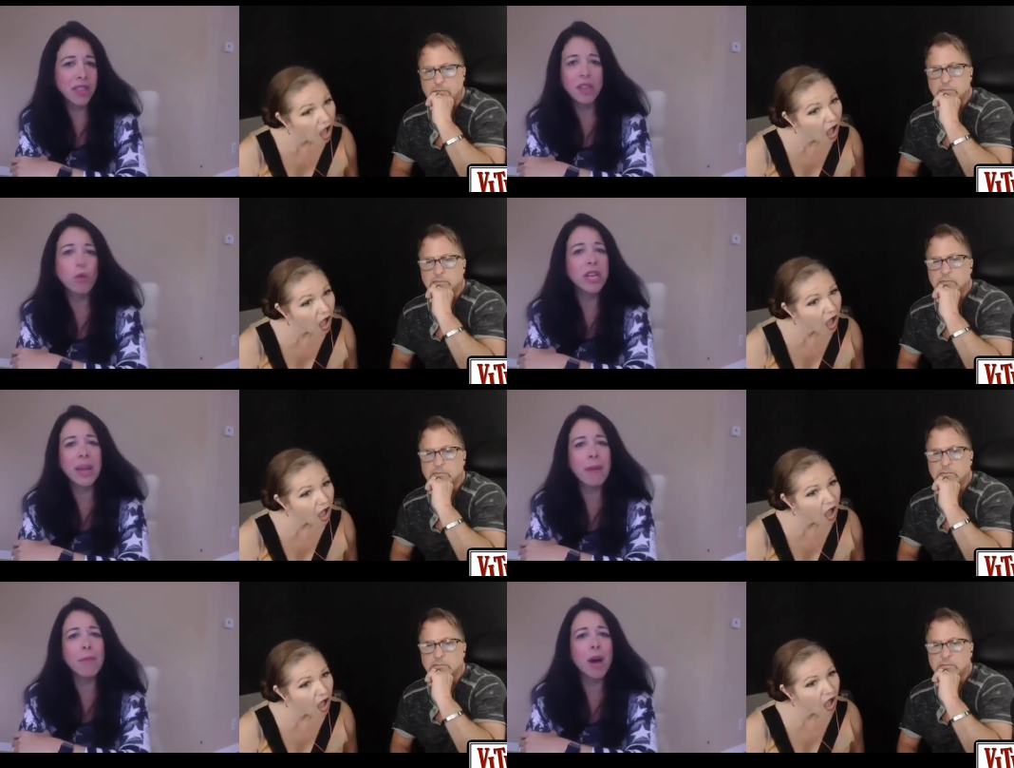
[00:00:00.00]
Speaker 1: wouldn't let my
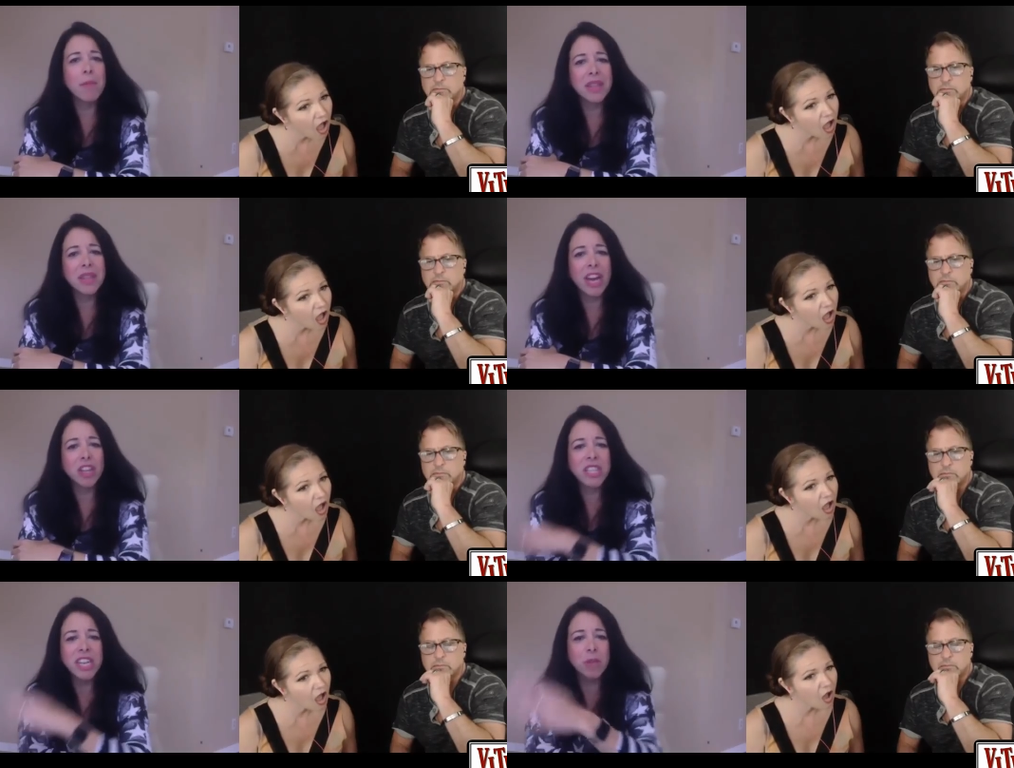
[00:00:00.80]
mom be the
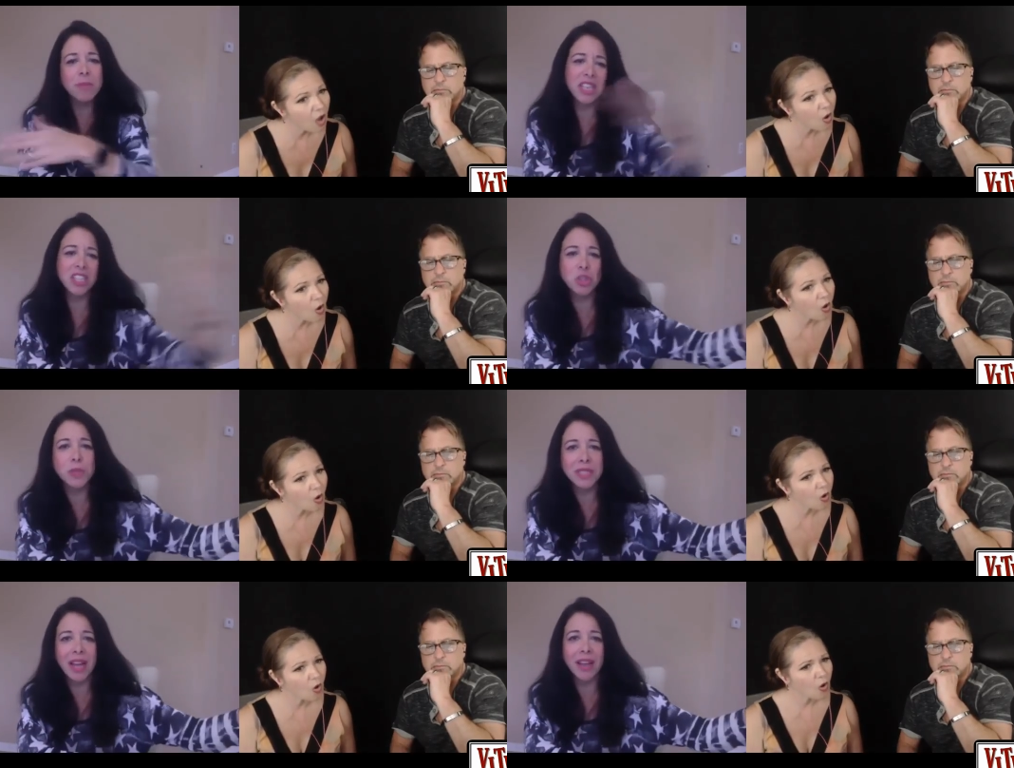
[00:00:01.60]
caretaker because she was
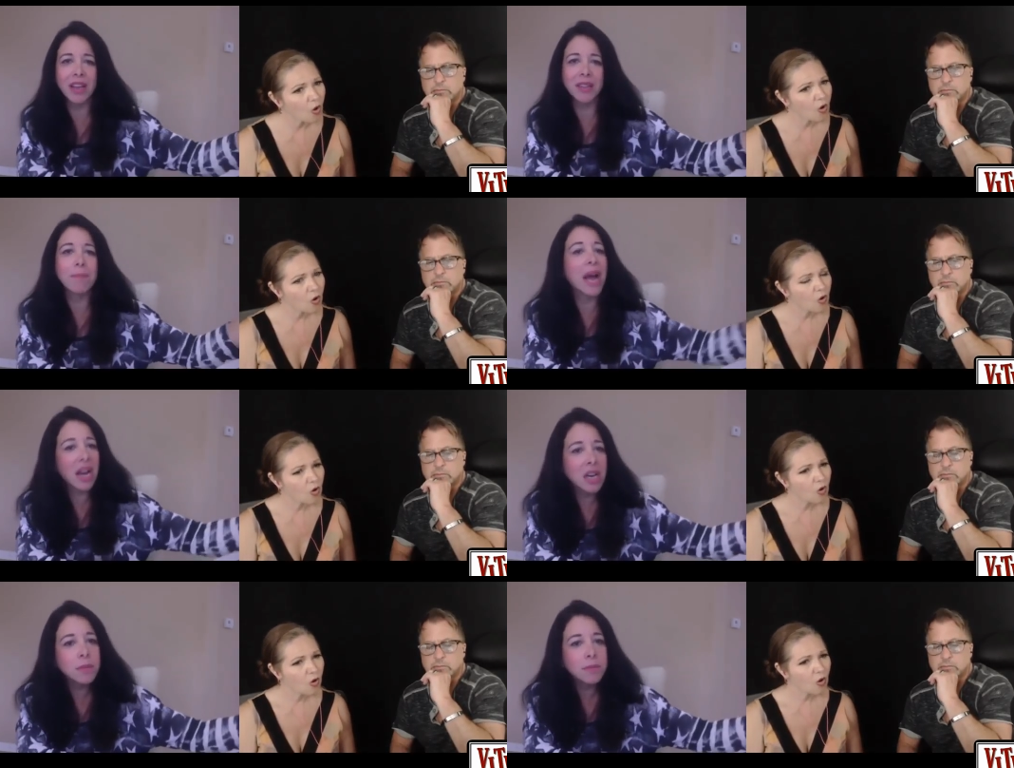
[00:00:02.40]
like the
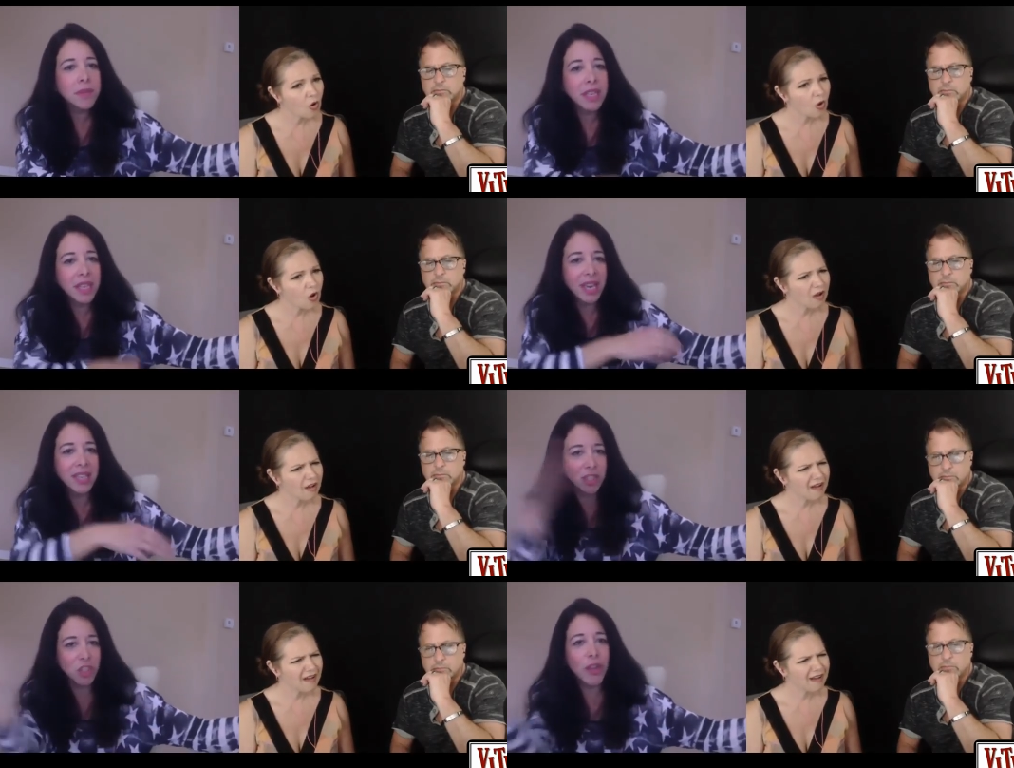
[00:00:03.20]
backup in case you know
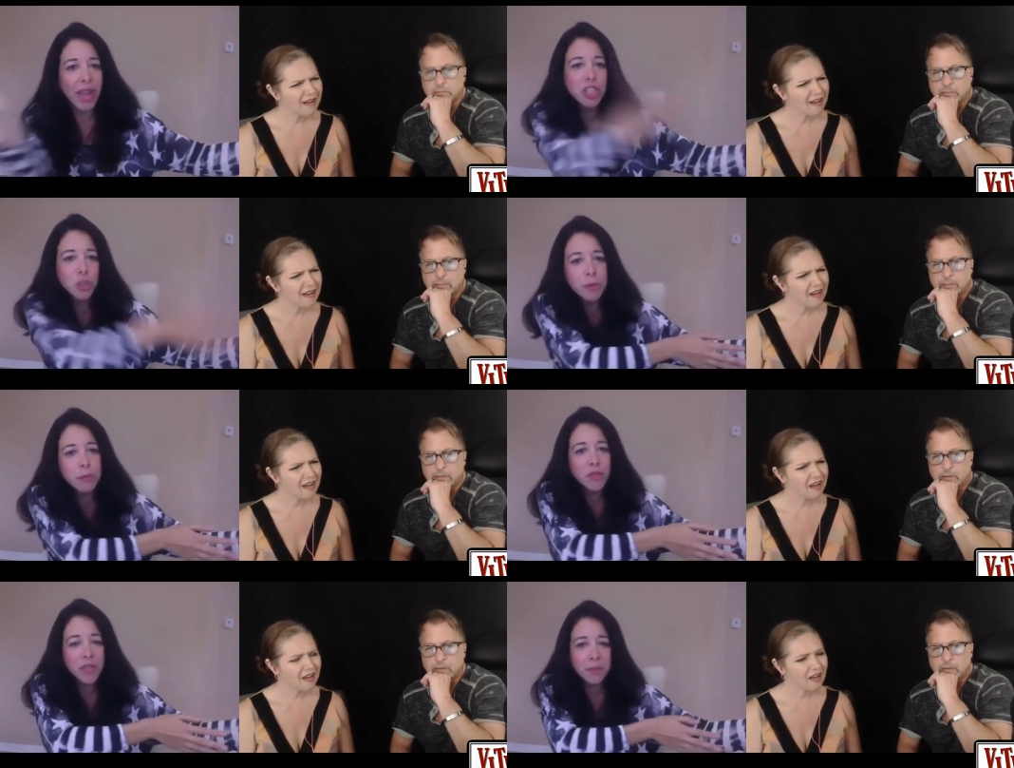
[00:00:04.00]
they had to remove
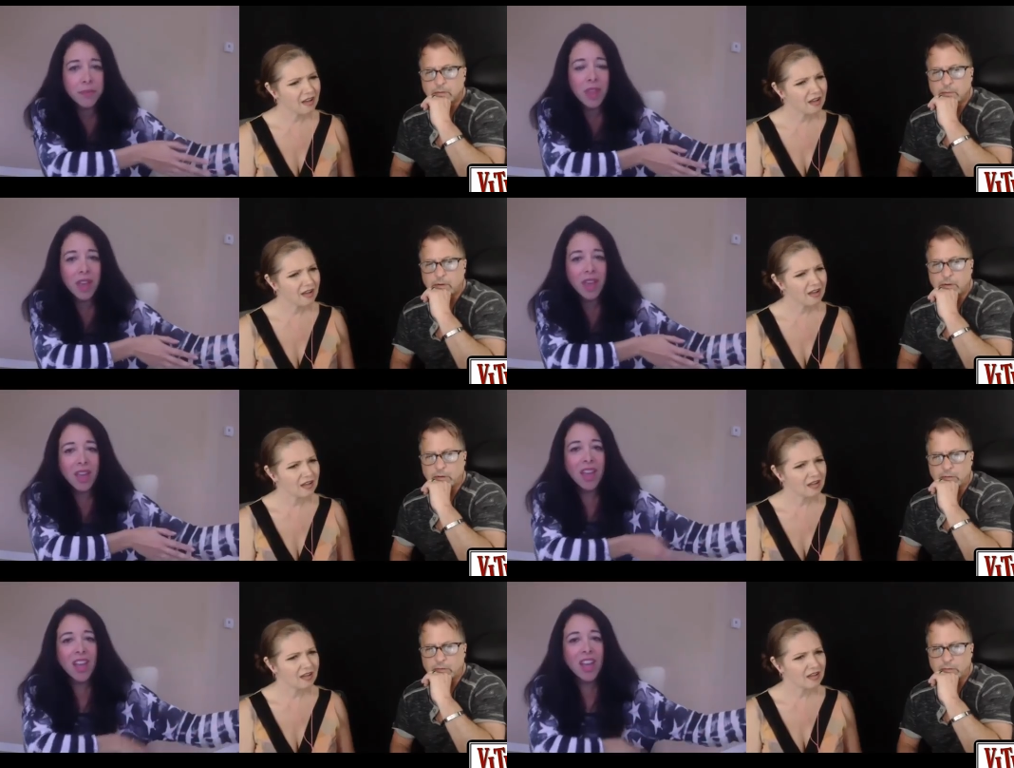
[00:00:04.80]
him. Right.
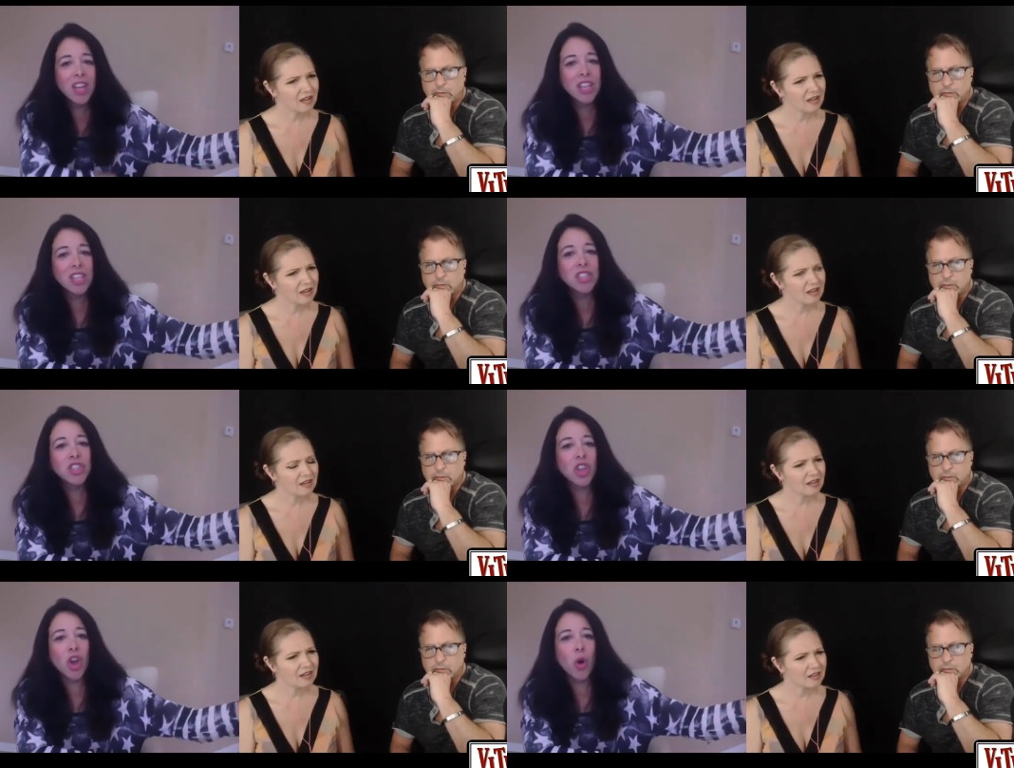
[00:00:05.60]

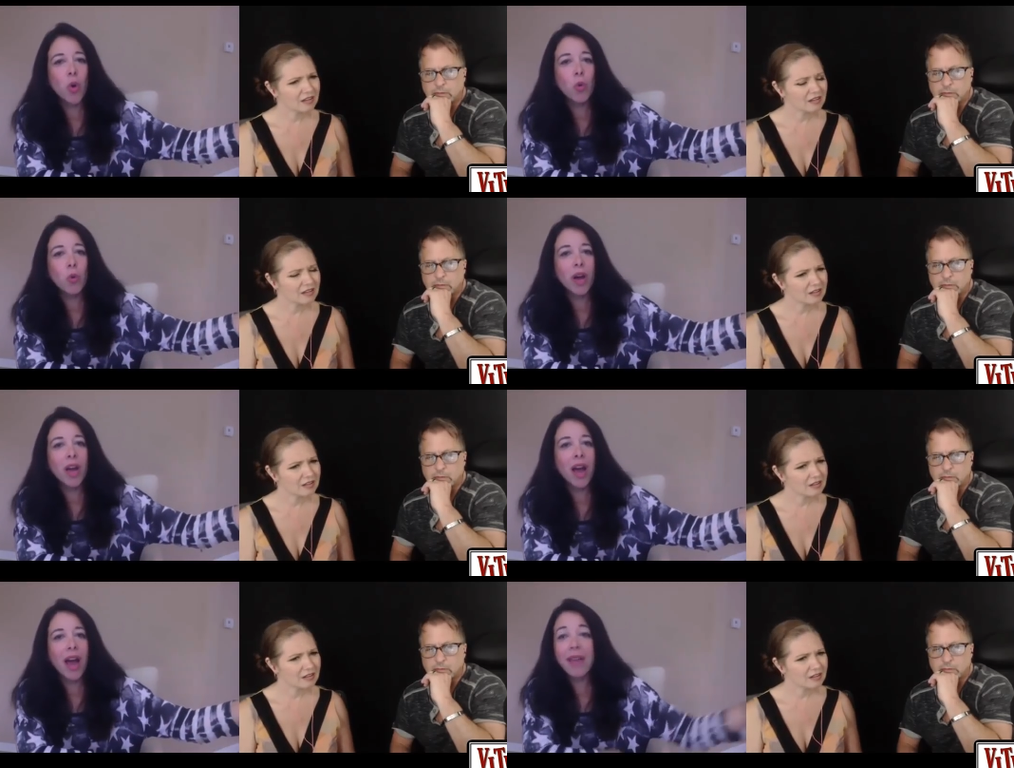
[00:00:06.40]
So
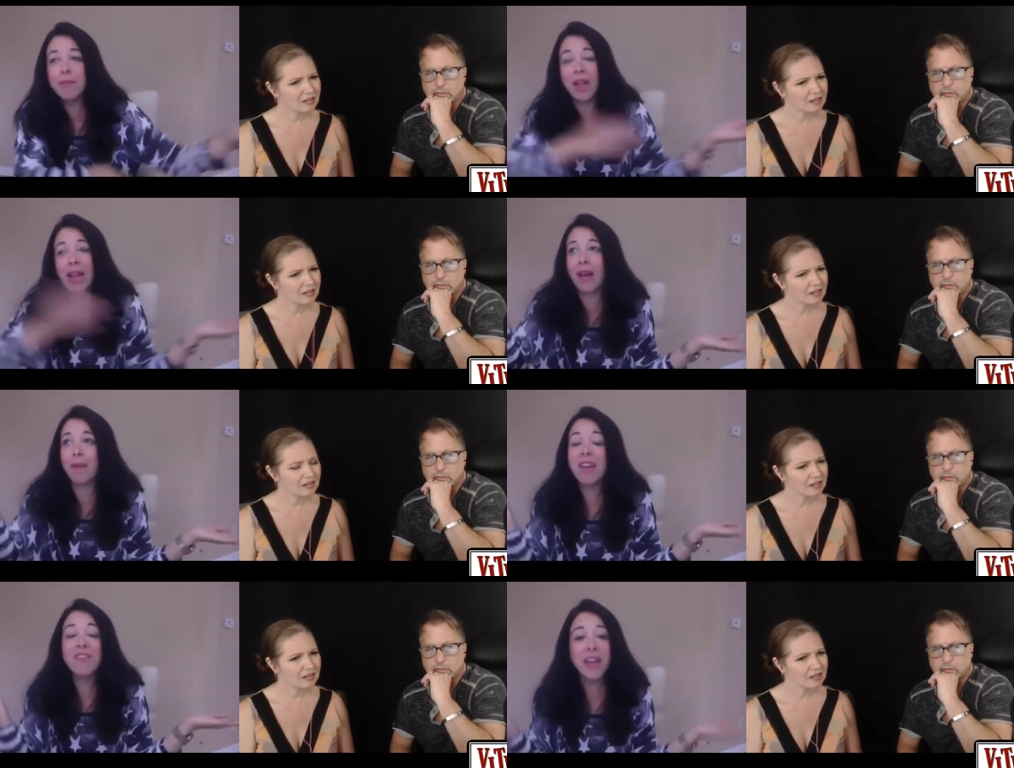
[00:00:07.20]
I like my
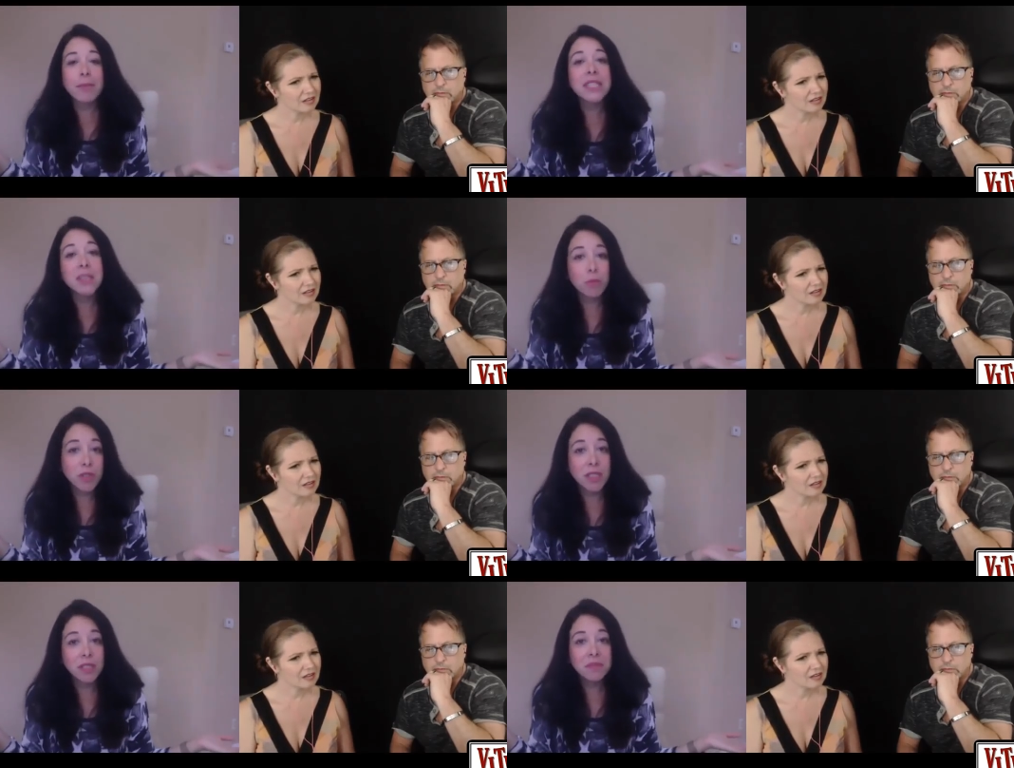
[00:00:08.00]
family's in Brazil.